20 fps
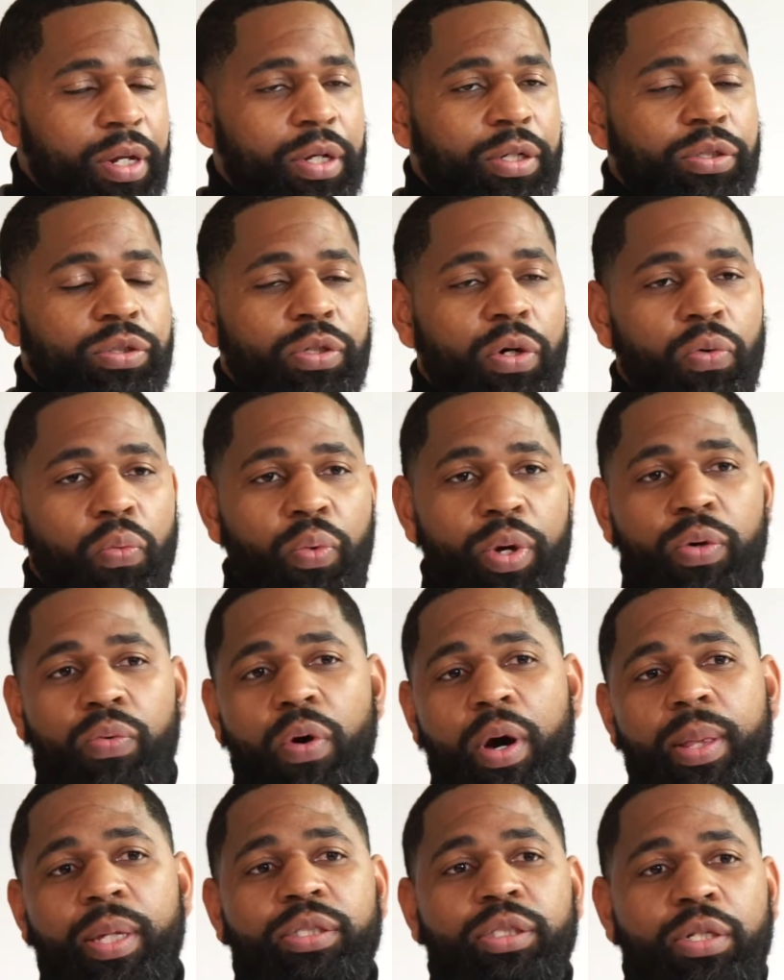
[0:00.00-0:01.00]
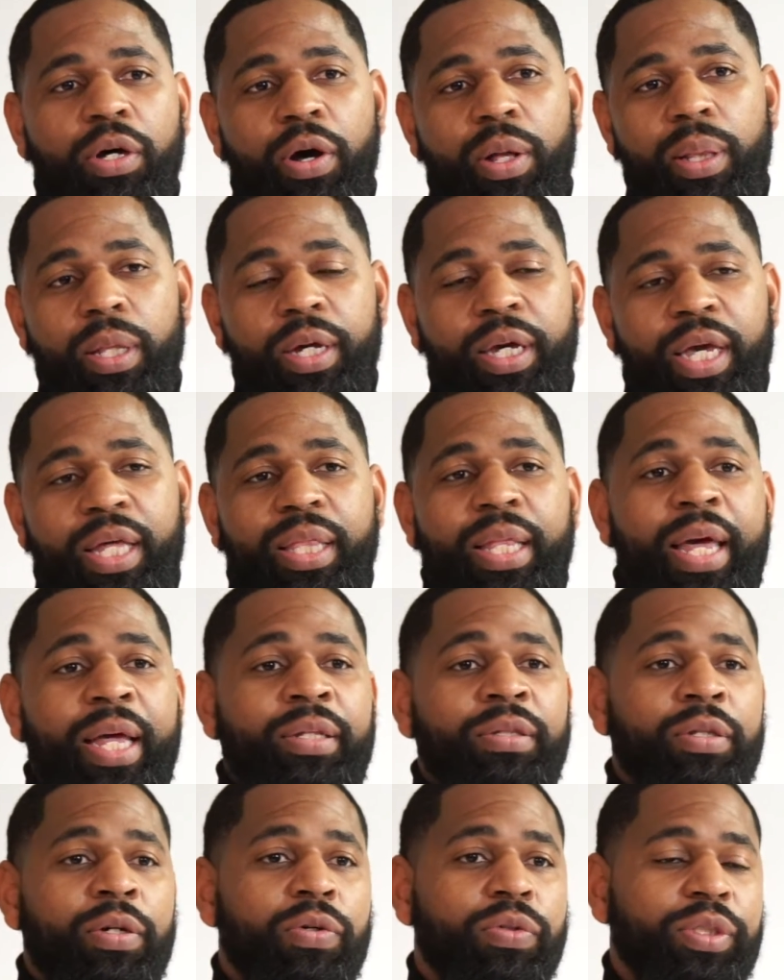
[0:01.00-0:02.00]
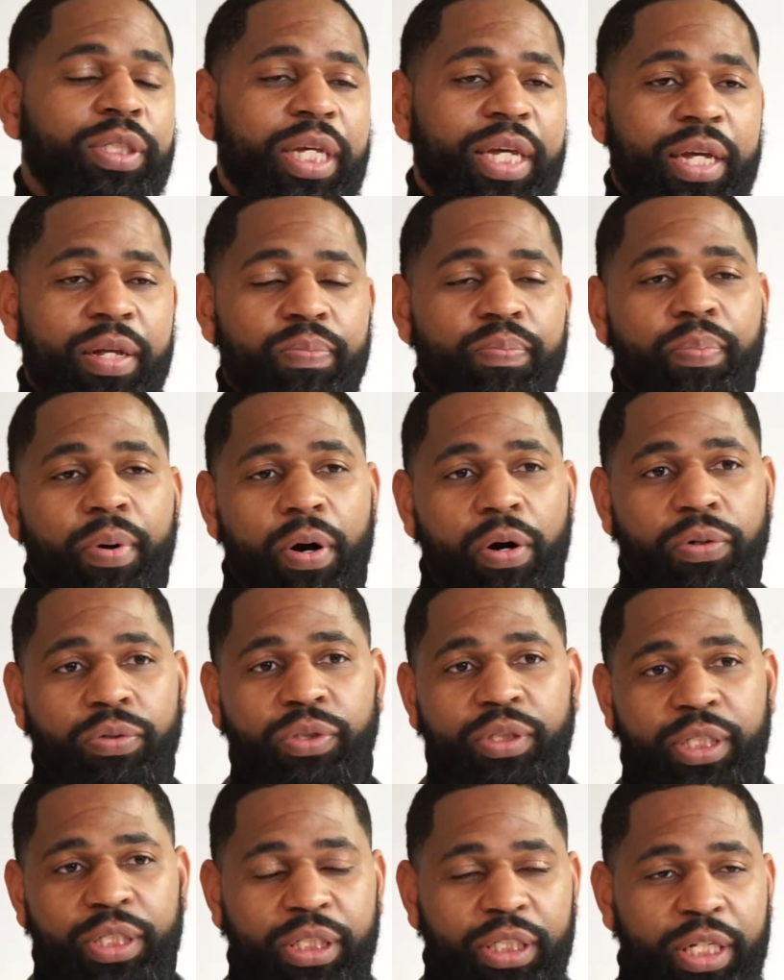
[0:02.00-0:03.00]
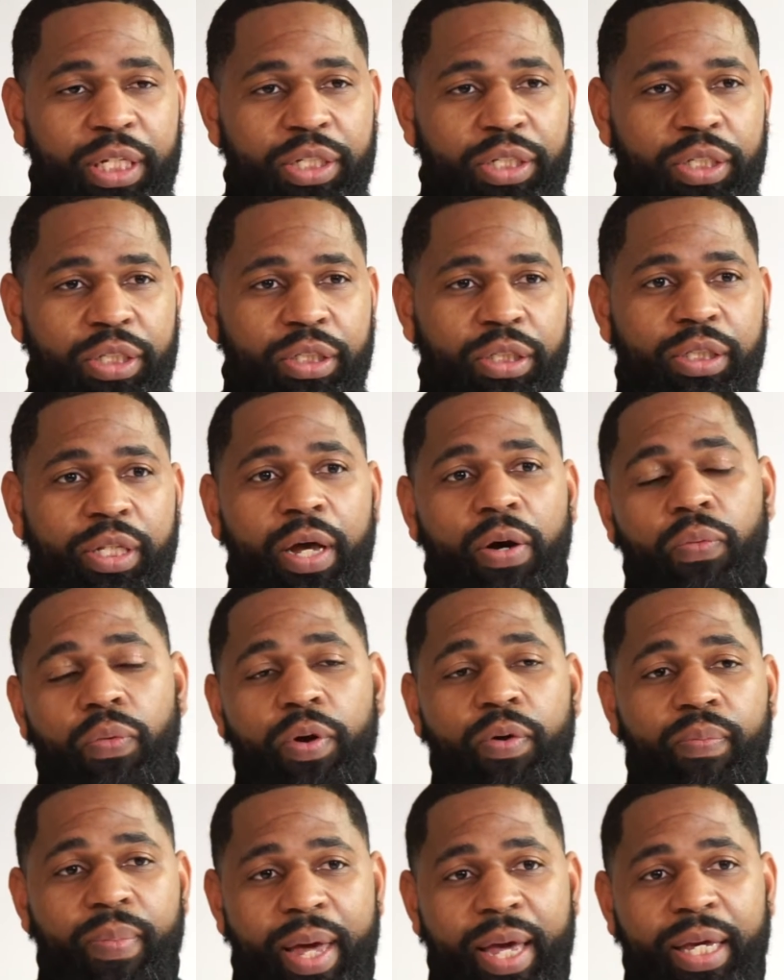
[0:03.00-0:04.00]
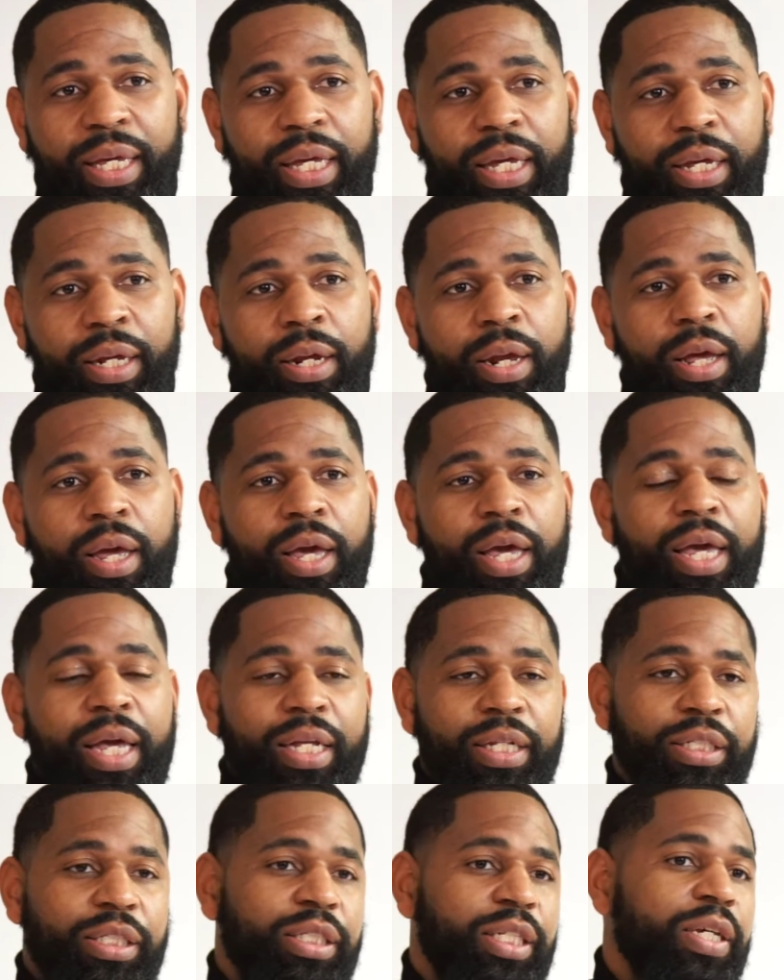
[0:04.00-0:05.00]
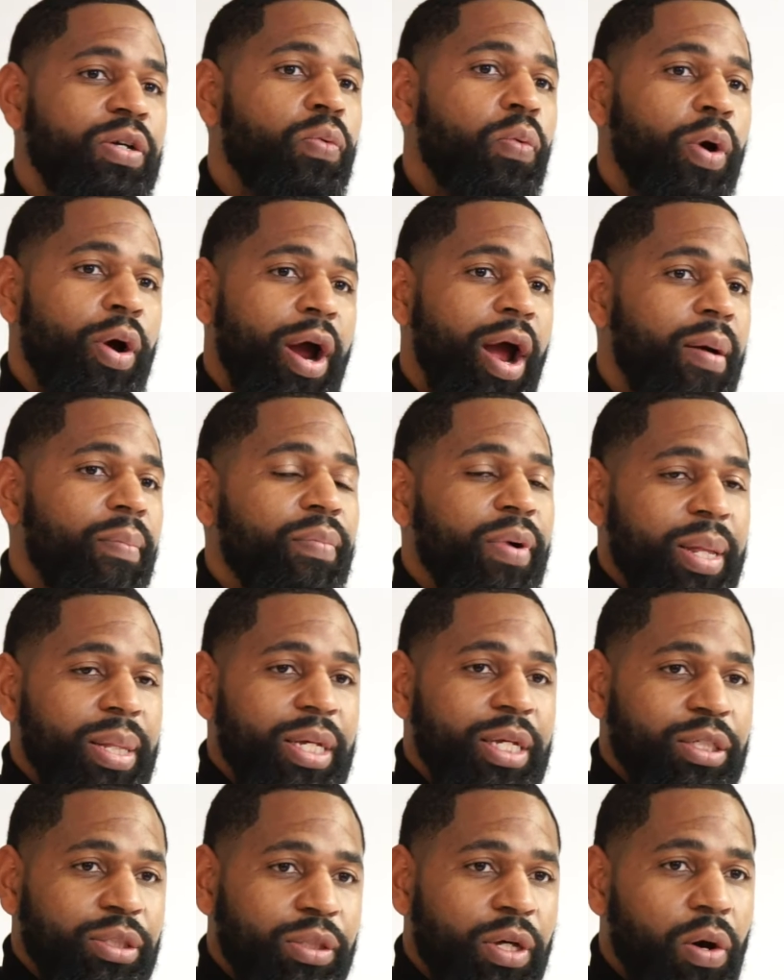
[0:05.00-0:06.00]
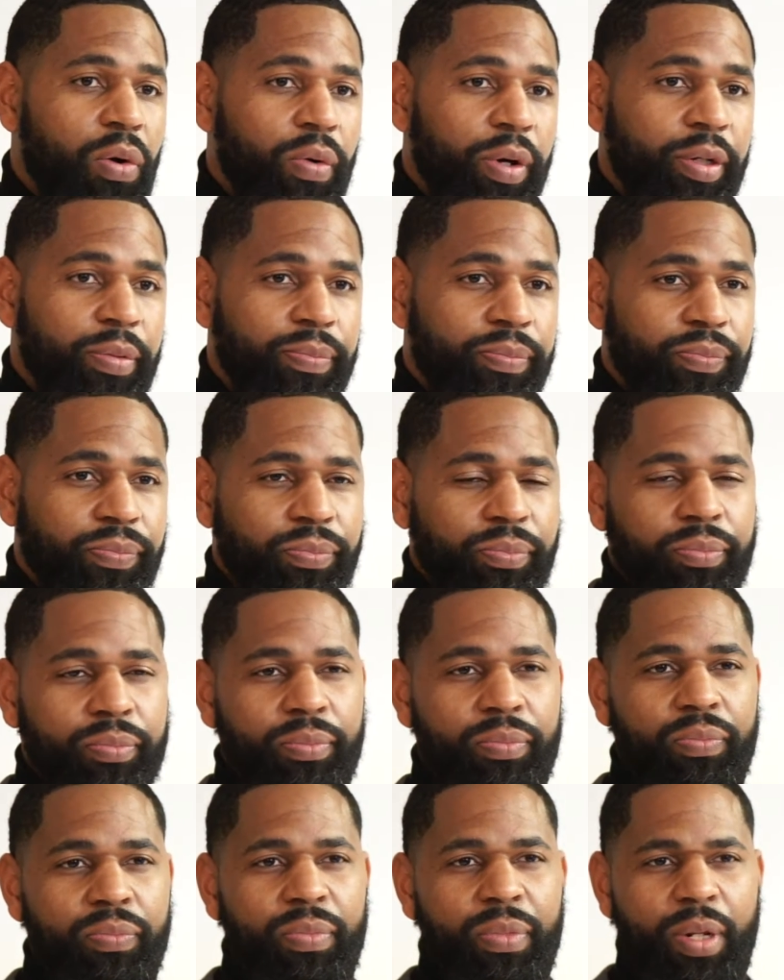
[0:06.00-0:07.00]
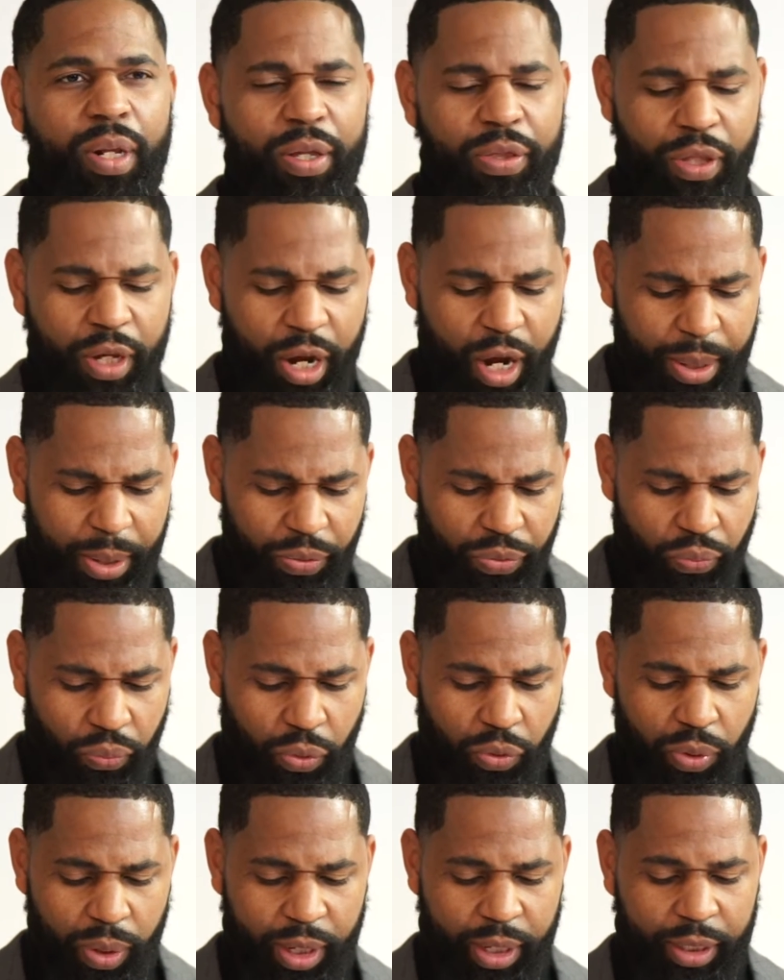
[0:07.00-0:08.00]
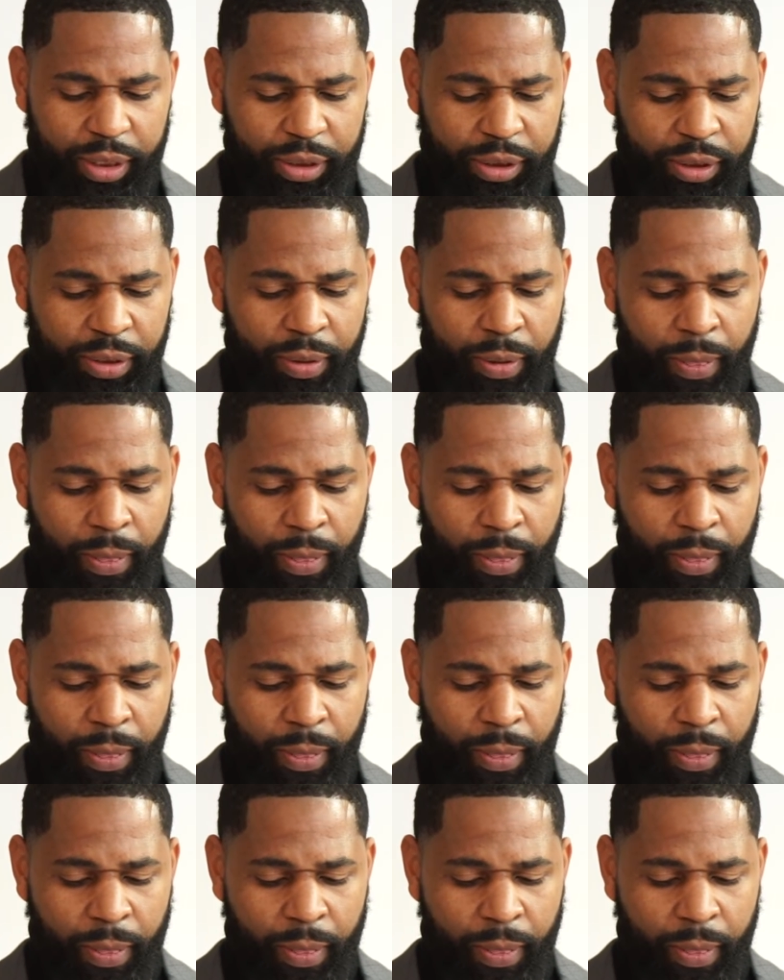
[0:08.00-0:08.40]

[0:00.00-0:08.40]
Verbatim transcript: So we want to start looking at those impulse decisions that we're making and see where our money is going. The other rule is